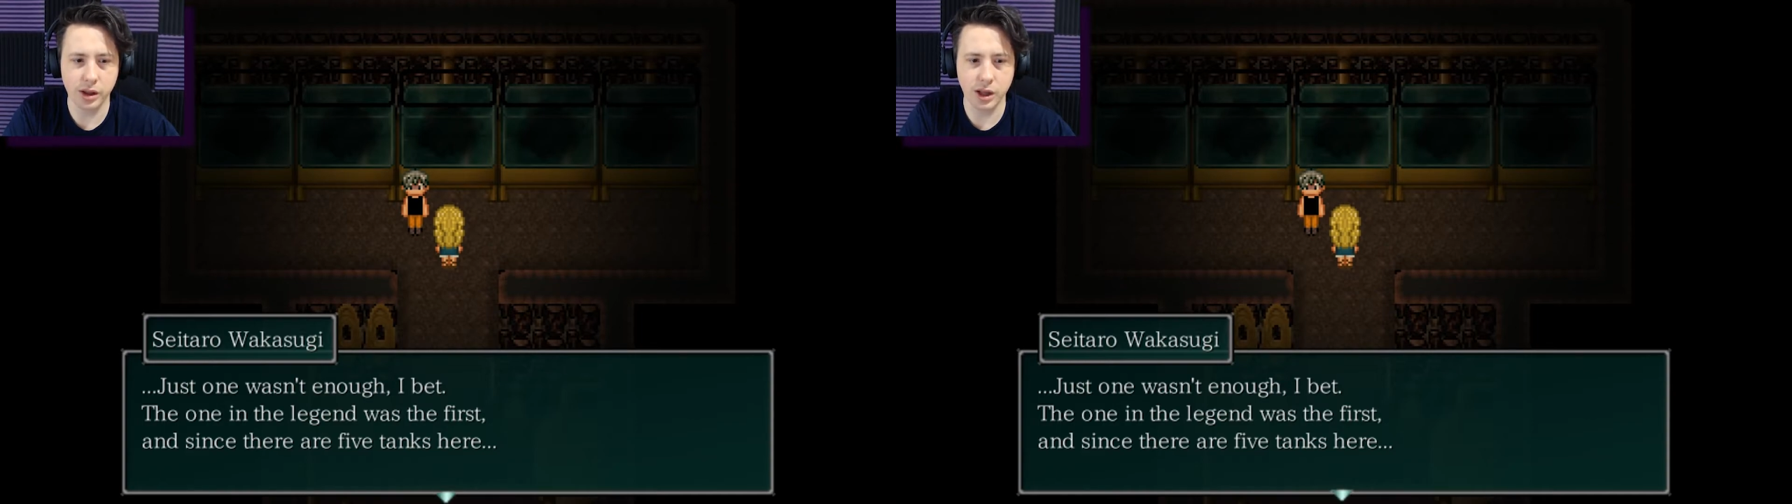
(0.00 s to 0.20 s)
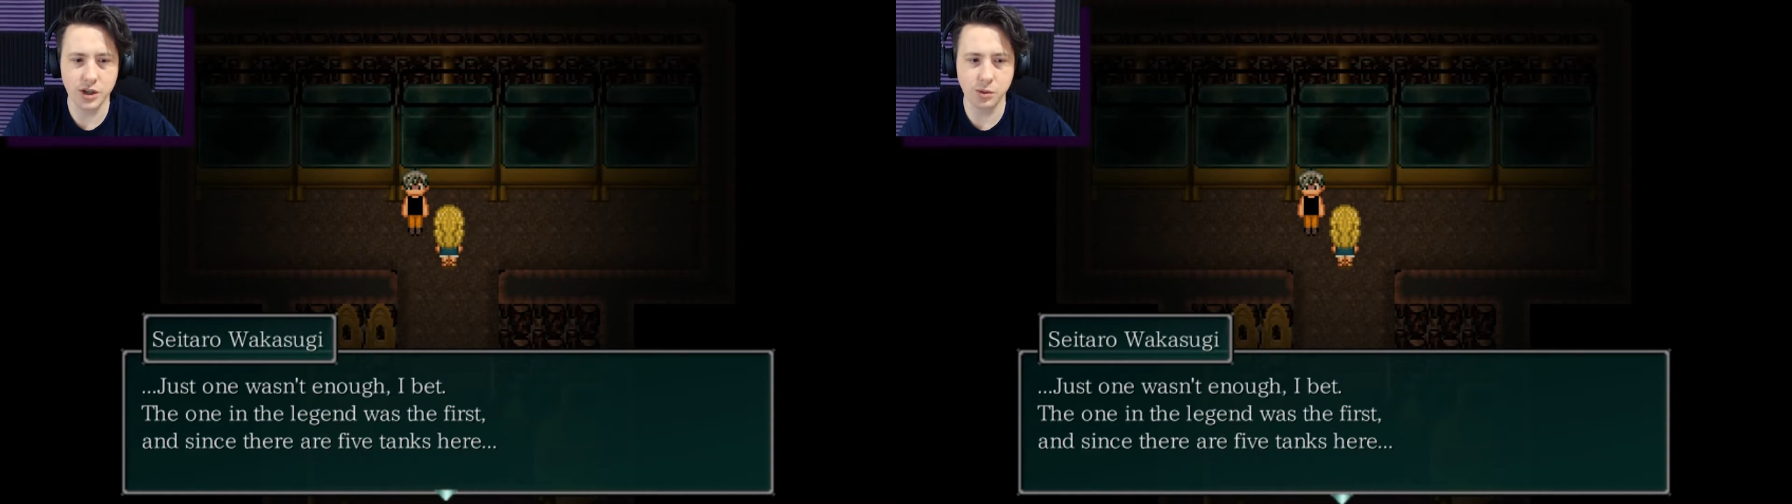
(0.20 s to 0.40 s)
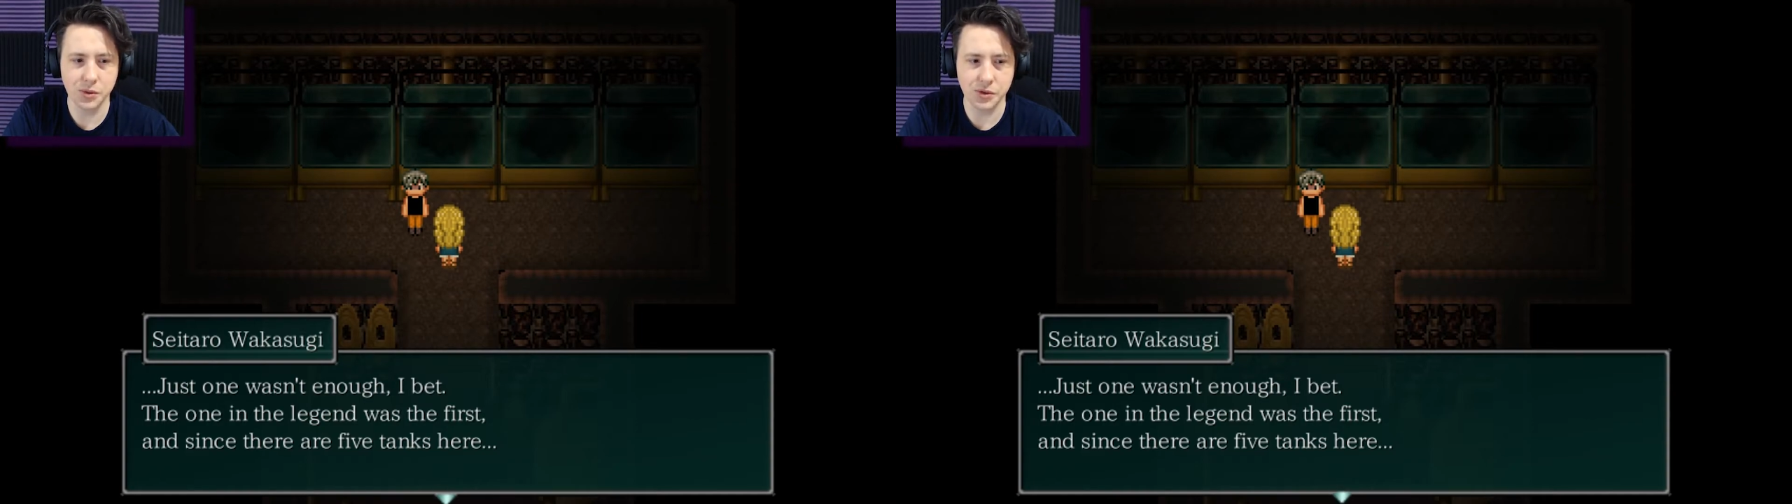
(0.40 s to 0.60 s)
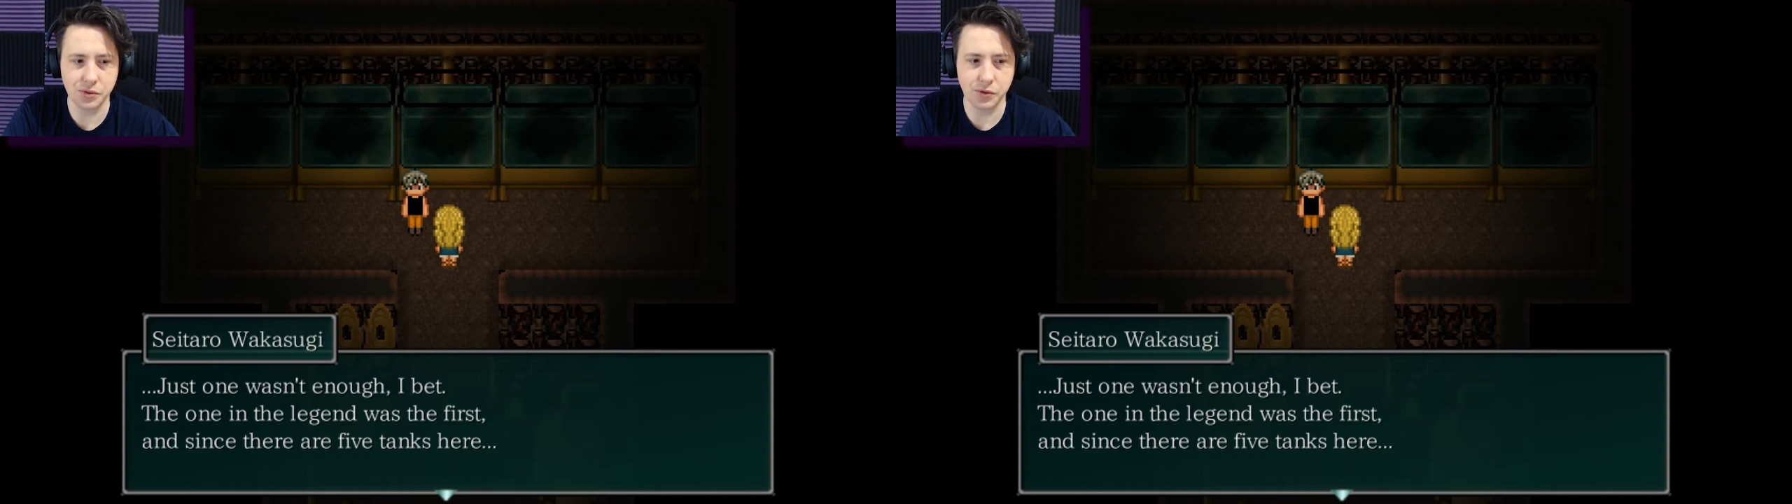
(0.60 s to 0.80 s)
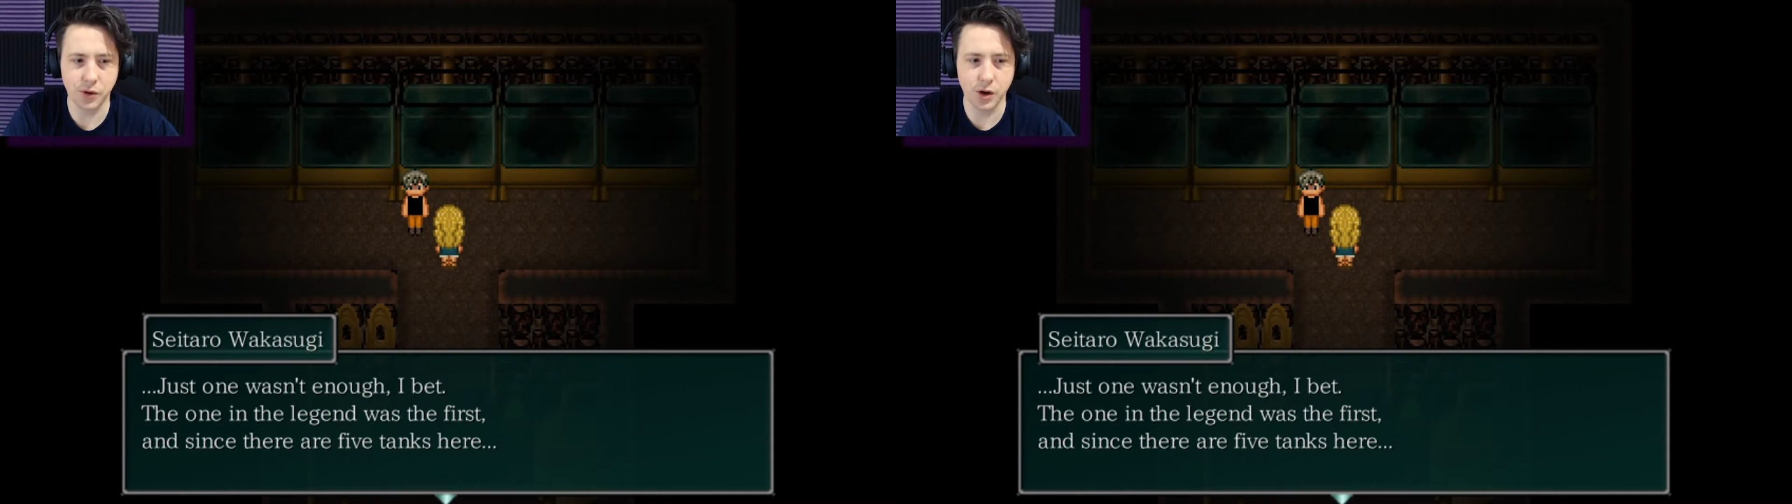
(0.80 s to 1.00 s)
legend was the
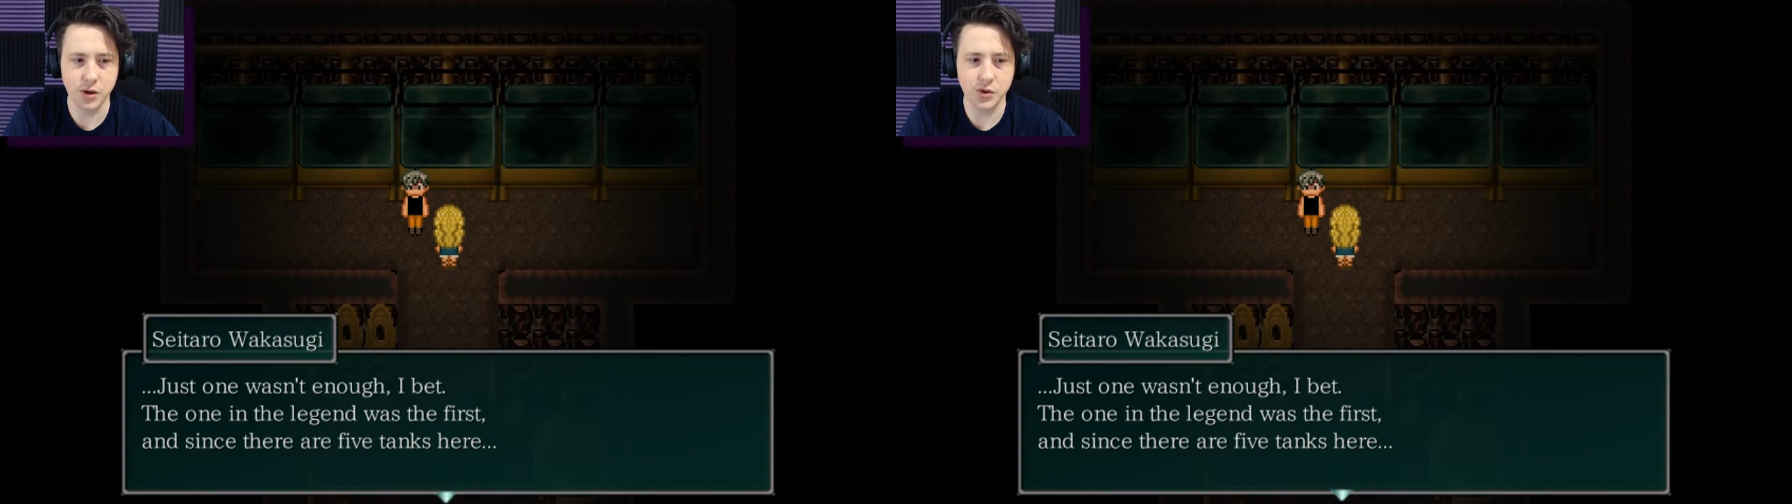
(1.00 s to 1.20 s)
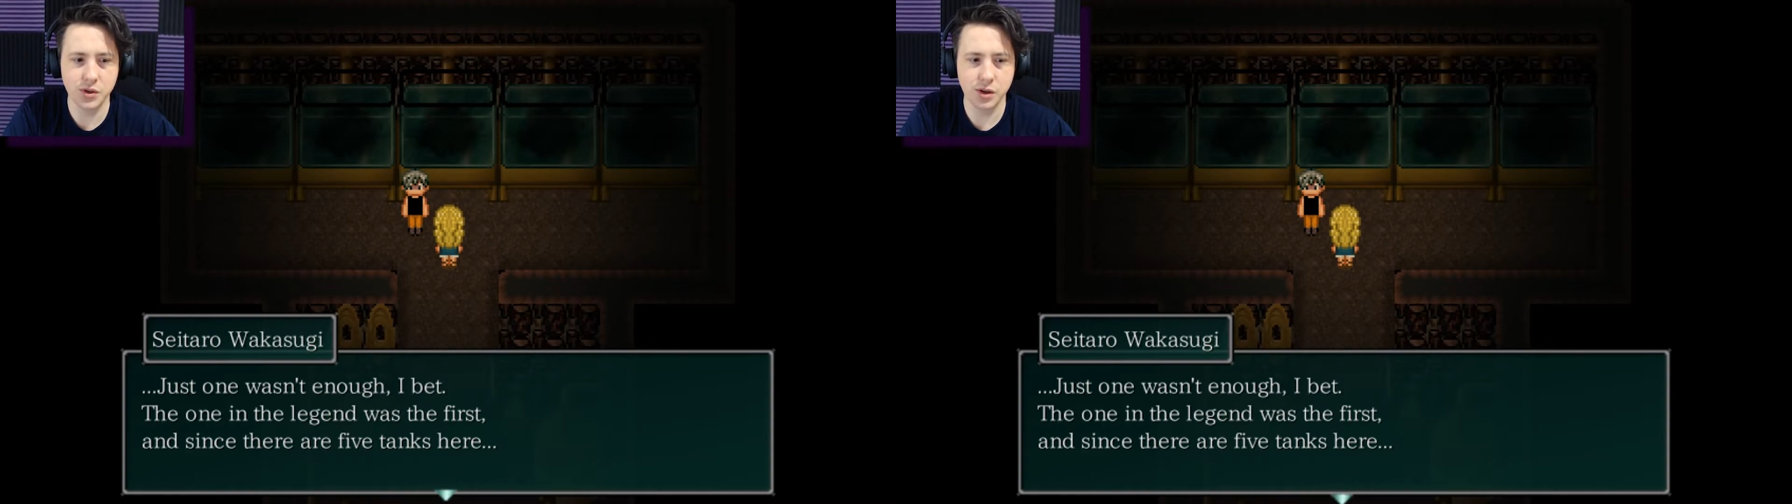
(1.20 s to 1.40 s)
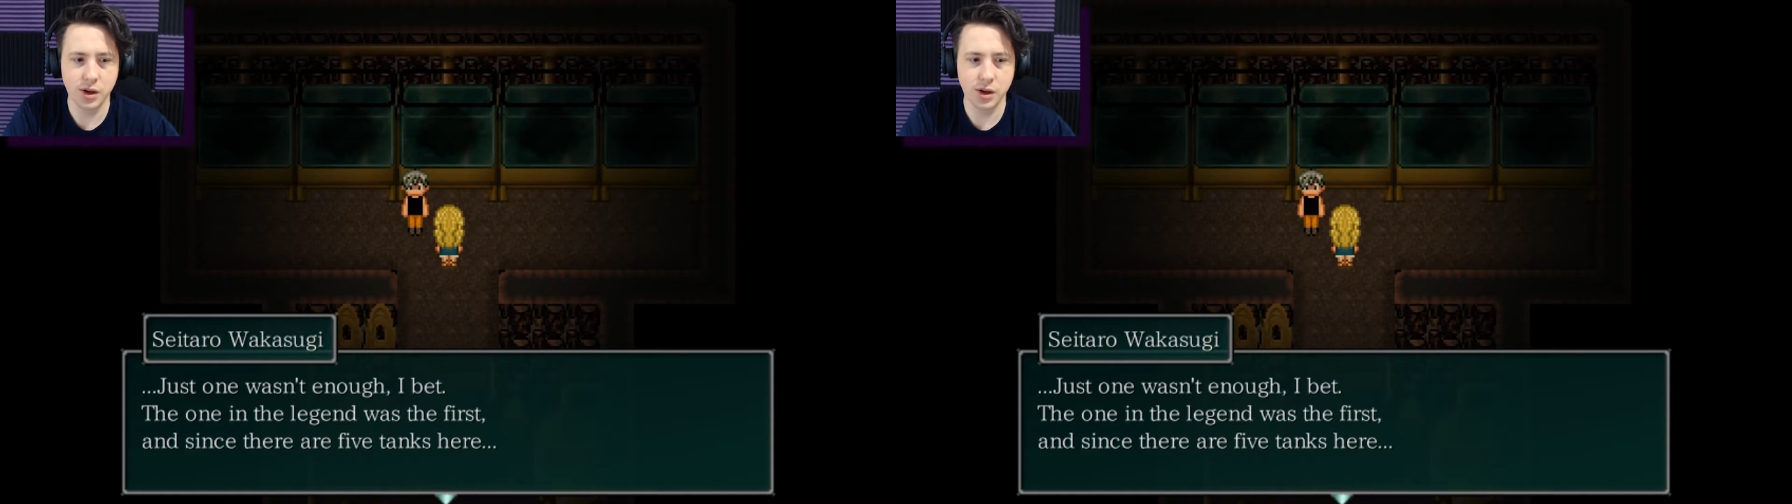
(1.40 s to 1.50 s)
first,